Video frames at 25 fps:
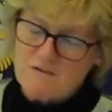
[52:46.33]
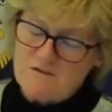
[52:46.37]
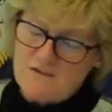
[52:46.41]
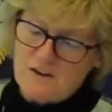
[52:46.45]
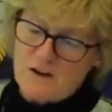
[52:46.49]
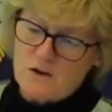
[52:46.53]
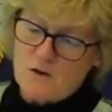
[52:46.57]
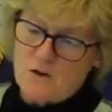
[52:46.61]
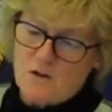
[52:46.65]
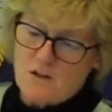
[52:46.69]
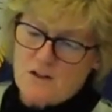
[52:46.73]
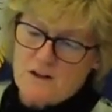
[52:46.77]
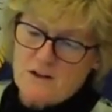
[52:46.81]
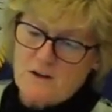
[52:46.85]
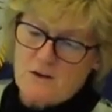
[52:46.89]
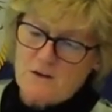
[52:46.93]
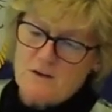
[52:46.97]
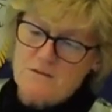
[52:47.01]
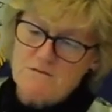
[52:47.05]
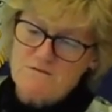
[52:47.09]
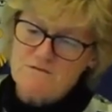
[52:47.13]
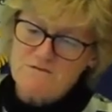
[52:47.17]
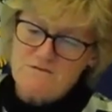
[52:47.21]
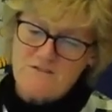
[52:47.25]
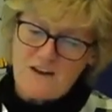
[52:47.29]
are focusing
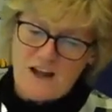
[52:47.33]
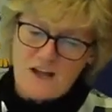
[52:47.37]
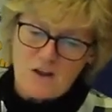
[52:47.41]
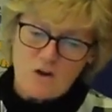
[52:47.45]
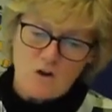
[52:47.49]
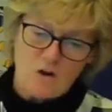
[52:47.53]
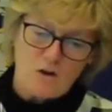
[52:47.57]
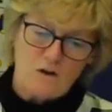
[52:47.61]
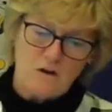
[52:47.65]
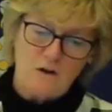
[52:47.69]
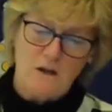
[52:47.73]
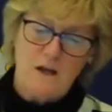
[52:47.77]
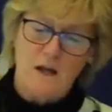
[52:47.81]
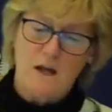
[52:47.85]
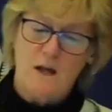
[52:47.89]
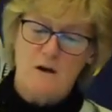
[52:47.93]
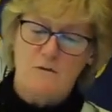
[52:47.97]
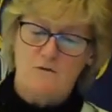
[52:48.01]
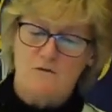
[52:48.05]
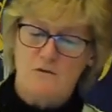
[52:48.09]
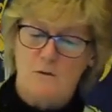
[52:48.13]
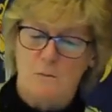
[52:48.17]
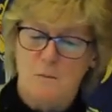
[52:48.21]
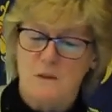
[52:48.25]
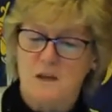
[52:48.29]
on infection
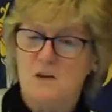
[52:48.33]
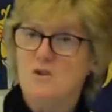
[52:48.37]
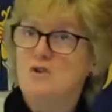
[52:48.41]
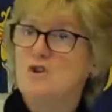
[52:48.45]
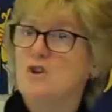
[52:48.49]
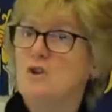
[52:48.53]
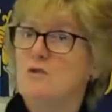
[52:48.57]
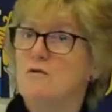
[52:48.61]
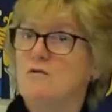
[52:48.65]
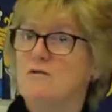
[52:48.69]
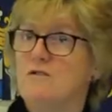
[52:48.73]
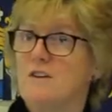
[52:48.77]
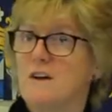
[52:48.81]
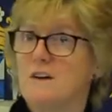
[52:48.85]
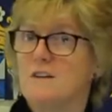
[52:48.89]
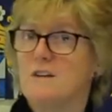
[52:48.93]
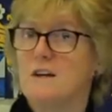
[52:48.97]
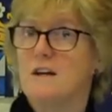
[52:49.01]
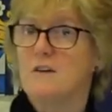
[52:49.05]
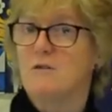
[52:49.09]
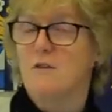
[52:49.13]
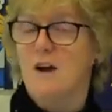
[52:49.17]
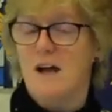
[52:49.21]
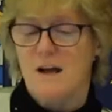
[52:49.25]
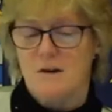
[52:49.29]
from the new
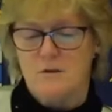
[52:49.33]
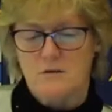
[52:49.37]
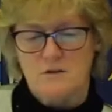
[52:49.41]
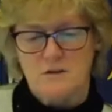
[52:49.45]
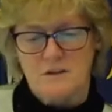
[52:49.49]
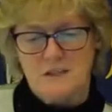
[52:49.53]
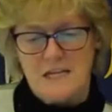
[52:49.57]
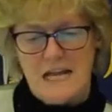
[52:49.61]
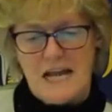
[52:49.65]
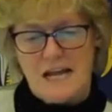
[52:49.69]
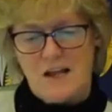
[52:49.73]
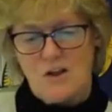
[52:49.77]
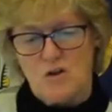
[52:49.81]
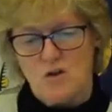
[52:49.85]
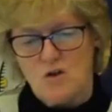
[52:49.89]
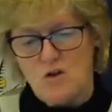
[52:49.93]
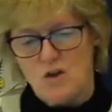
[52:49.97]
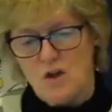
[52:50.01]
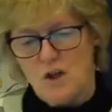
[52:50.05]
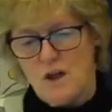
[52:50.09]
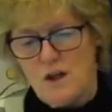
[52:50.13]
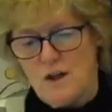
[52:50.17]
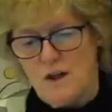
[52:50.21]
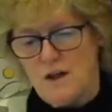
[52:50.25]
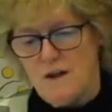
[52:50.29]
funding round
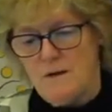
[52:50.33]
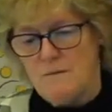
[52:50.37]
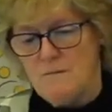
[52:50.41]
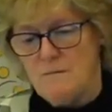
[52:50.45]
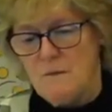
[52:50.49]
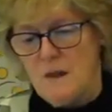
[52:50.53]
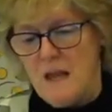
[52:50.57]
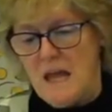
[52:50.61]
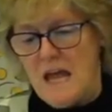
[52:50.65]
next year,